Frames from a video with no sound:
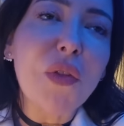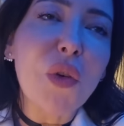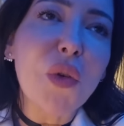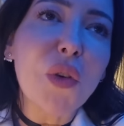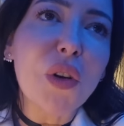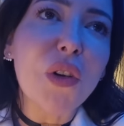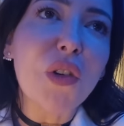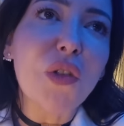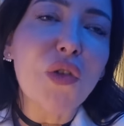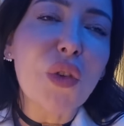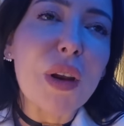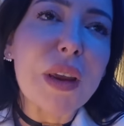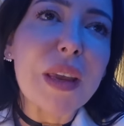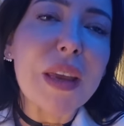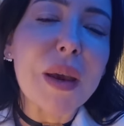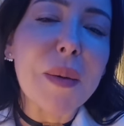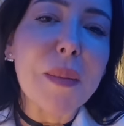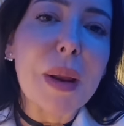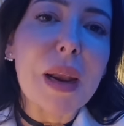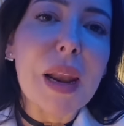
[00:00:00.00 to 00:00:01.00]
ordered a
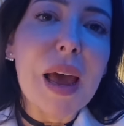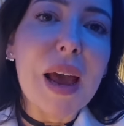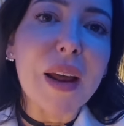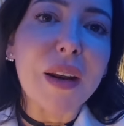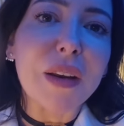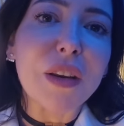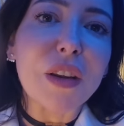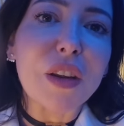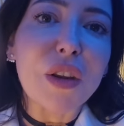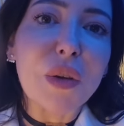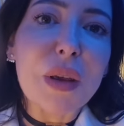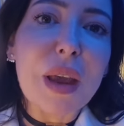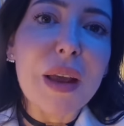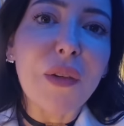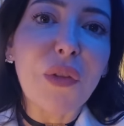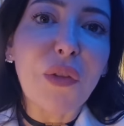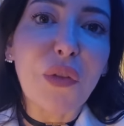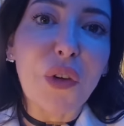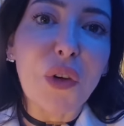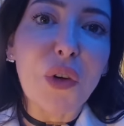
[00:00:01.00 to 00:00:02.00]
drink in Milan, you
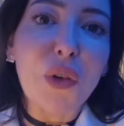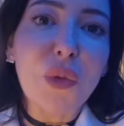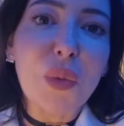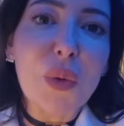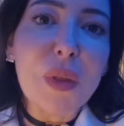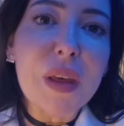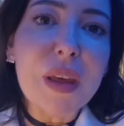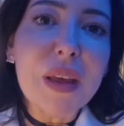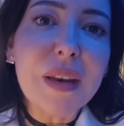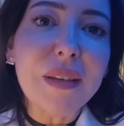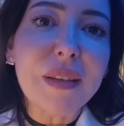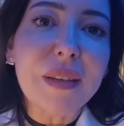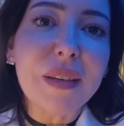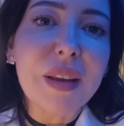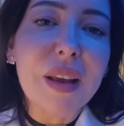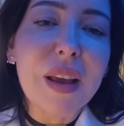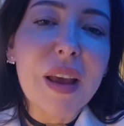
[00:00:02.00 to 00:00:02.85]
get food with it,